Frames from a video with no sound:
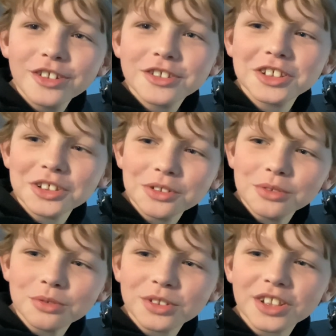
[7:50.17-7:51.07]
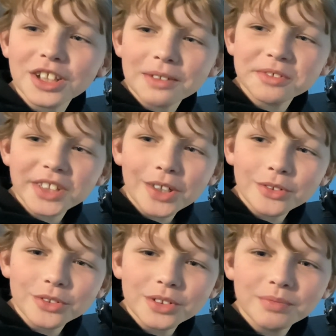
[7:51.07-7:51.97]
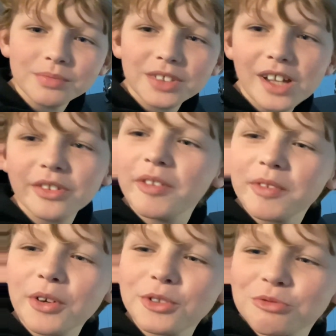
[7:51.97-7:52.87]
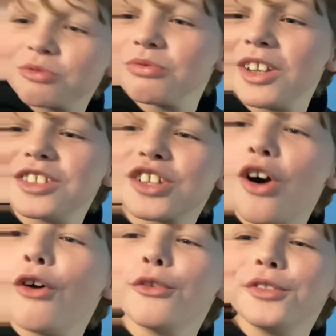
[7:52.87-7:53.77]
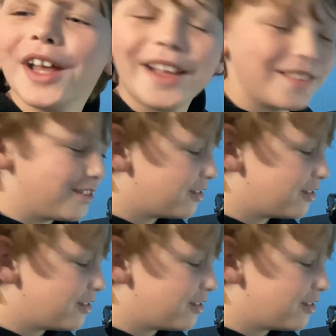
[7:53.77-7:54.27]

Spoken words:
to use the devil's algorithm. I don't even know why it's called that.